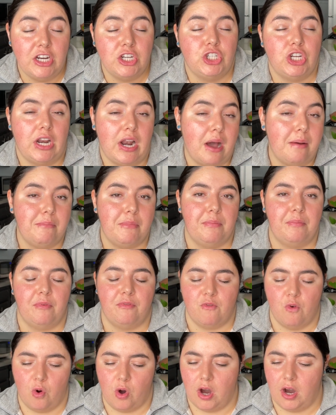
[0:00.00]
it up
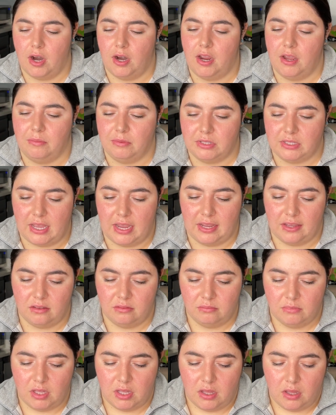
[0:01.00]
before it was like,
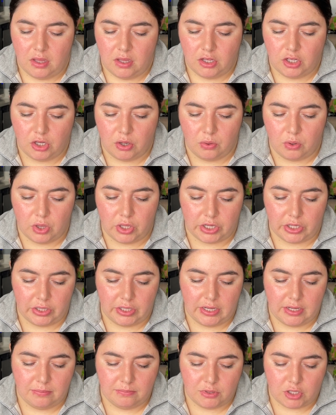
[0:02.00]
you know,
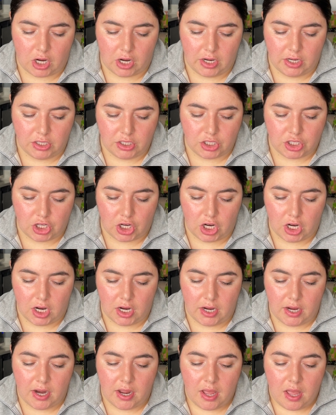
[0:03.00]
clearly starting to
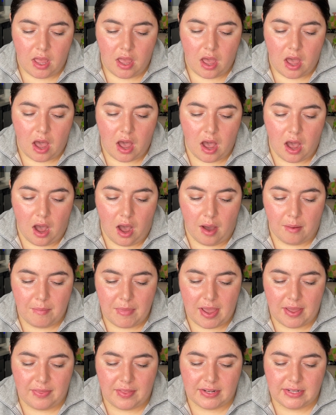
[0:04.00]
turn.
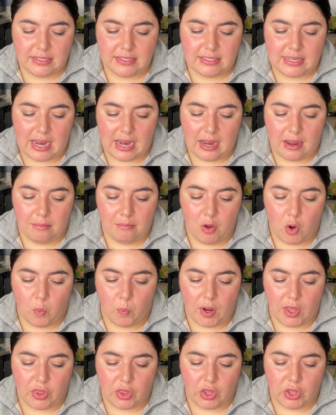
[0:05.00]
And then same
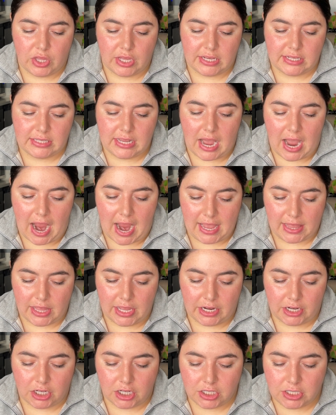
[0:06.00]
with this
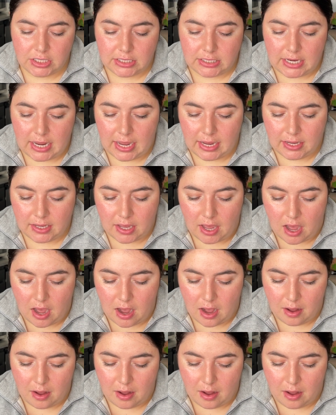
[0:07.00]
highlighter stick.